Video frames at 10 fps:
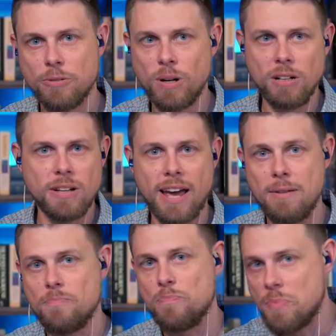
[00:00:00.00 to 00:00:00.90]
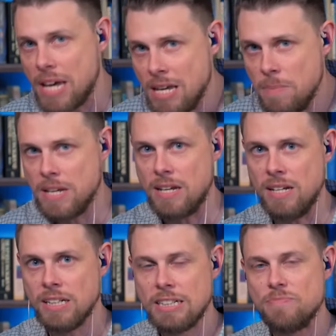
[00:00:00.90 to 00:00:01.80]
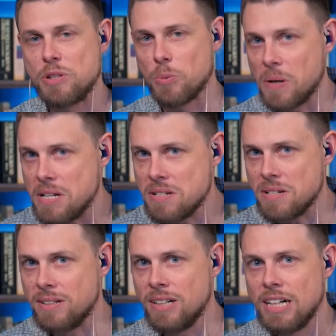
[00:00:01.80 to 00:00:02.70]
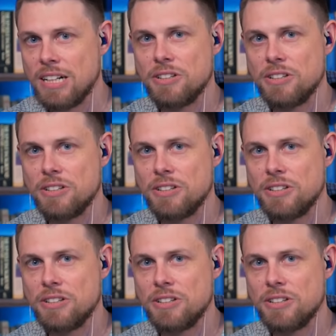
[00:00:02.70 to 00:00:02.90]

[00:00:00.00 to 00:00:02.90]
Well, I'd read it. Maybe the reason